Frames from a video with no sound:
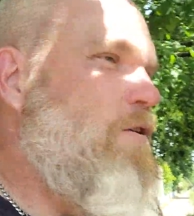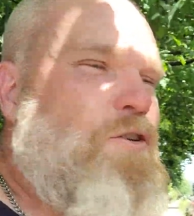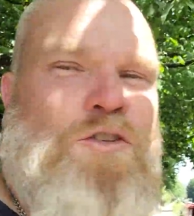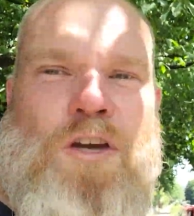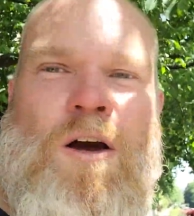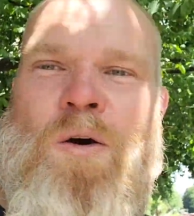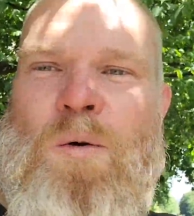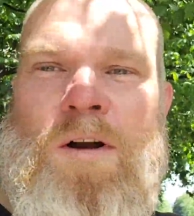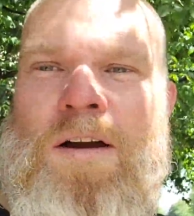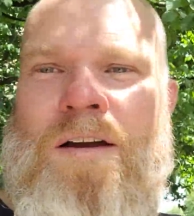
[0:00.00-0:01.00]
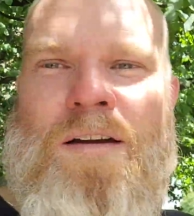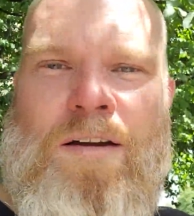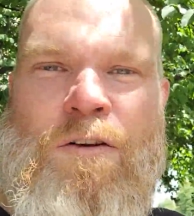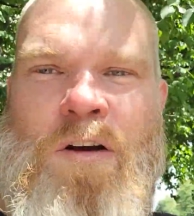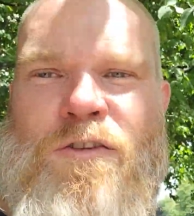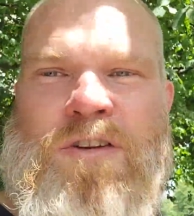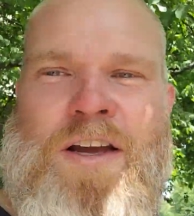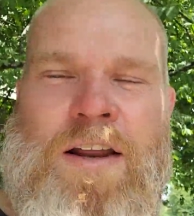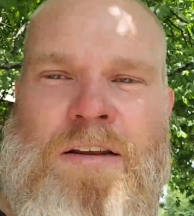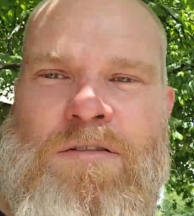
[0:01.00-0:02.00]
So we're
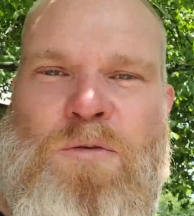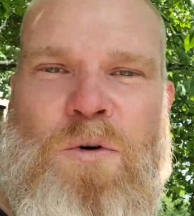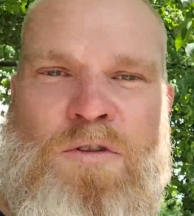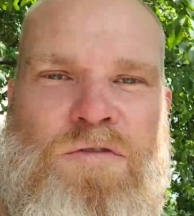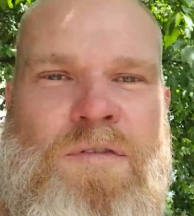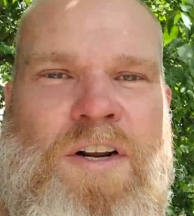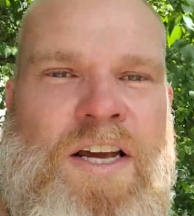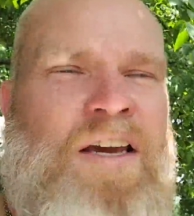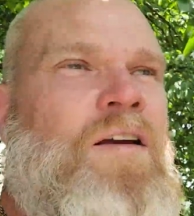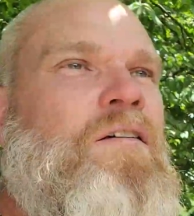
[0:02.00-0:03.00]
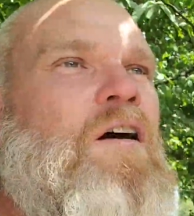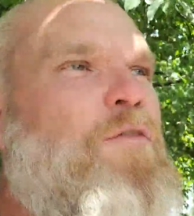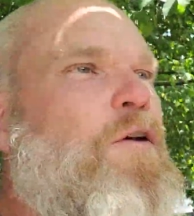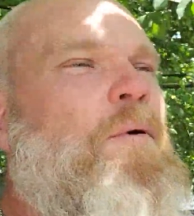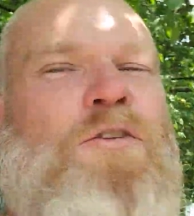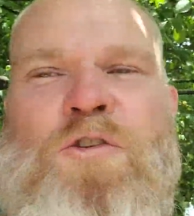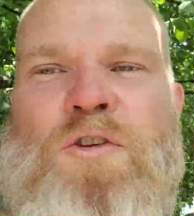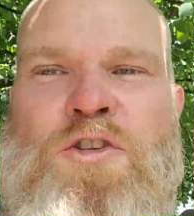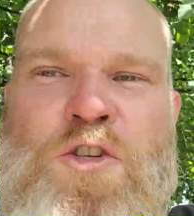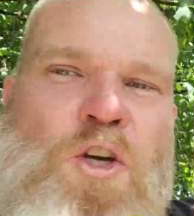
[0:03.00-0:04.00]
gradually heading towards River Lee. I thought I might do
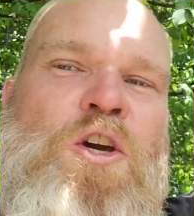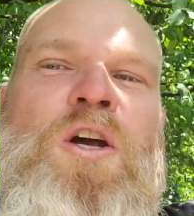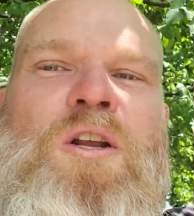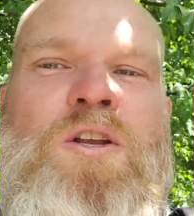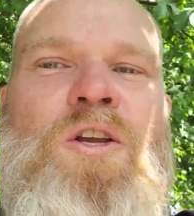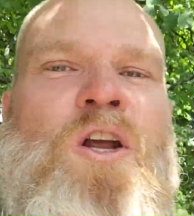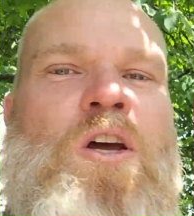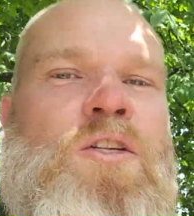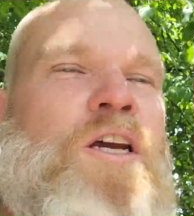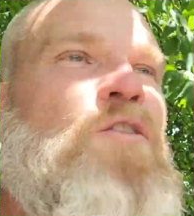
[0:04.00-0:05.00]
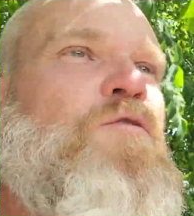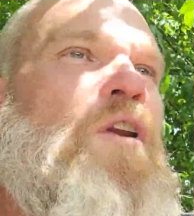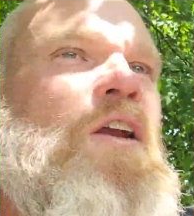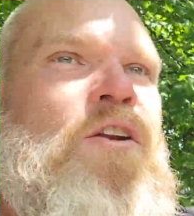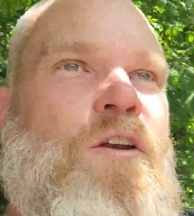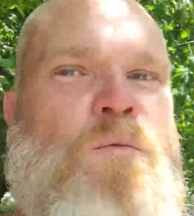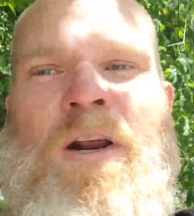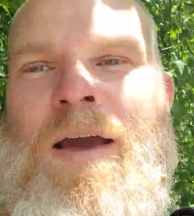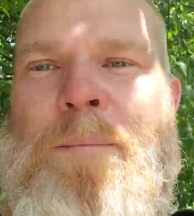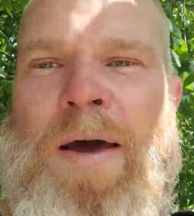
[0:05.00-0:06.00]
the circuit, down through London
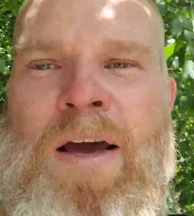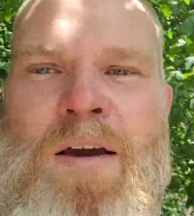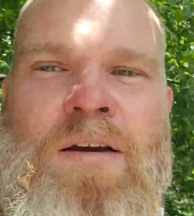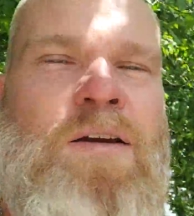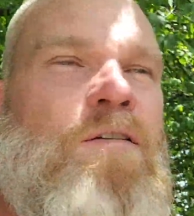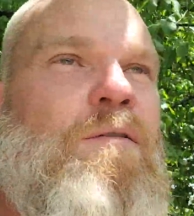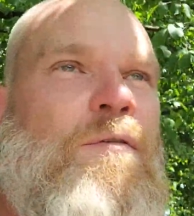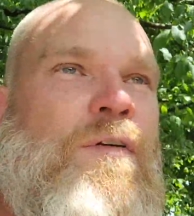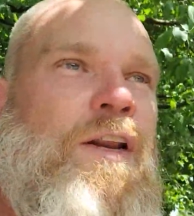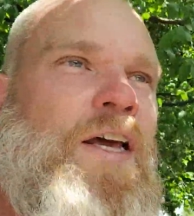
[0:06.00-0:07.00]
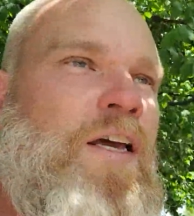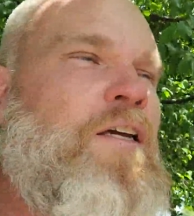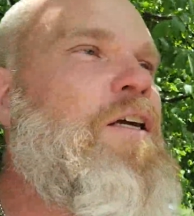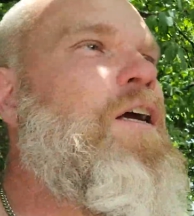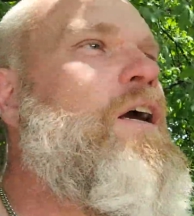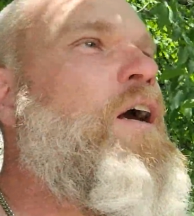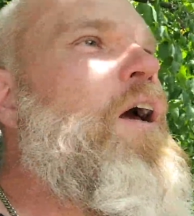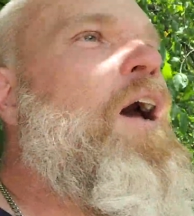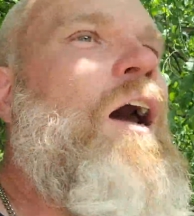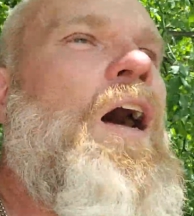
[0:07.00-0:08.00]
when I get back from the River Lee.
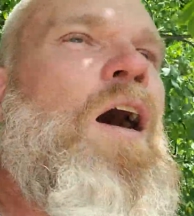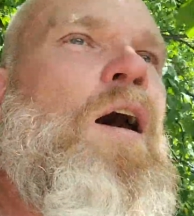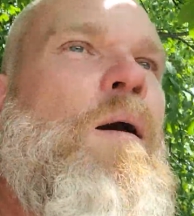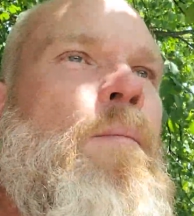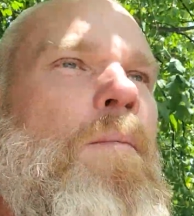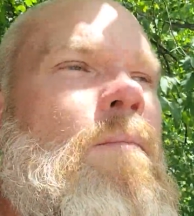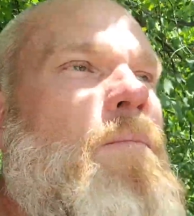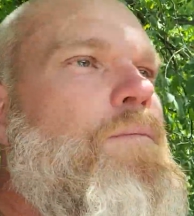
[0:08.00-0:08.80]
And